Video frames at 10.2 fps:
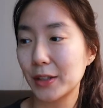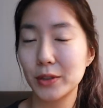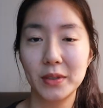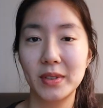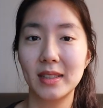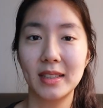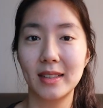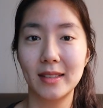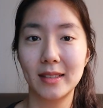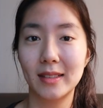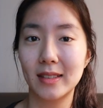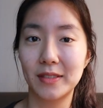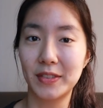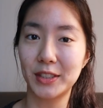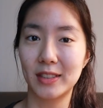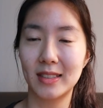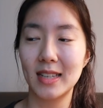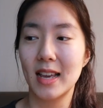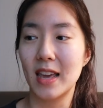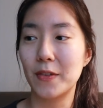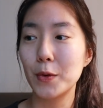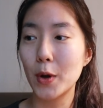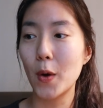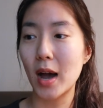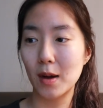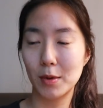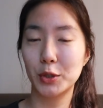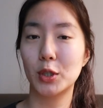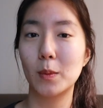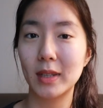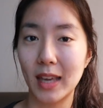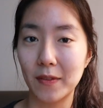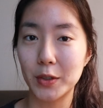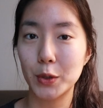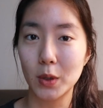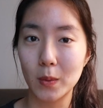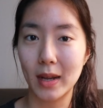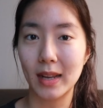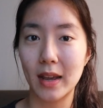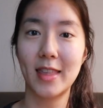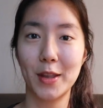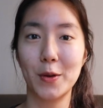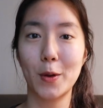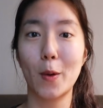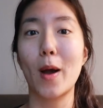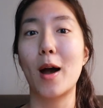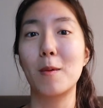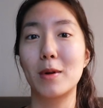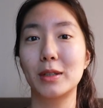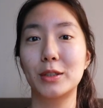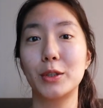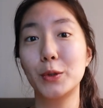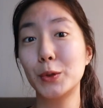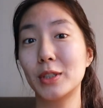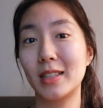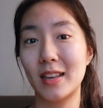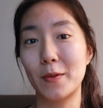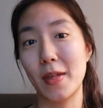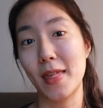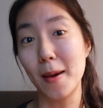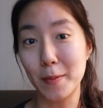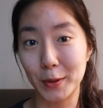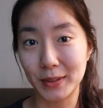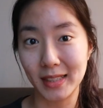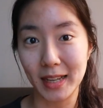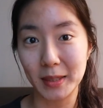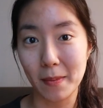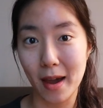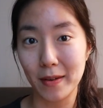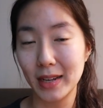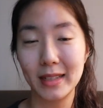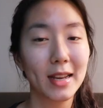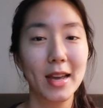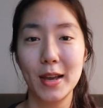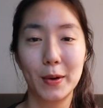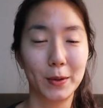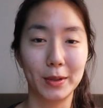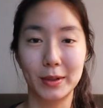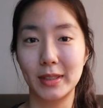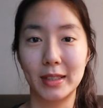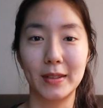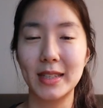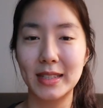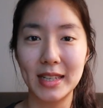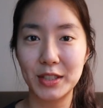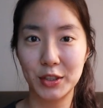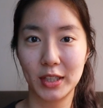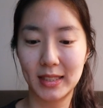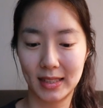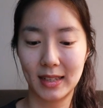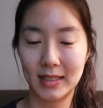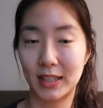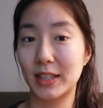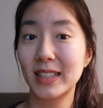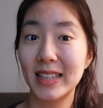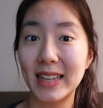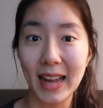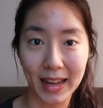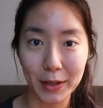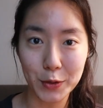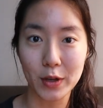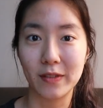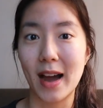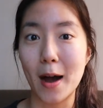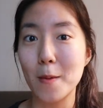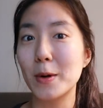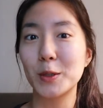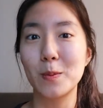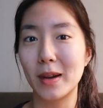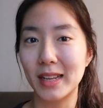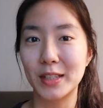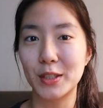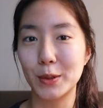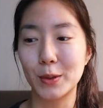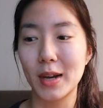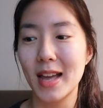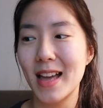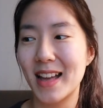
actually really efficient. If you know how much someone gave to your wedding, then you know how much you should give when that person gets married. Or, you know, it's a good gauge of how much money to